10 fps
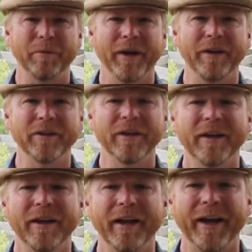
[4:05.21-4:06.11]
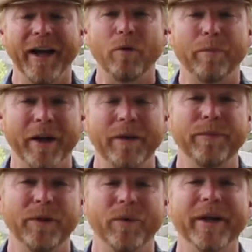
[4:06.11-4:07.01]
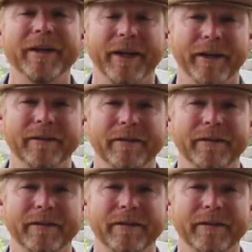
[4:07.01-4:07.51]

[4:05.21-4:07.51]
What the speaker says: page, and I will pipe in when I can.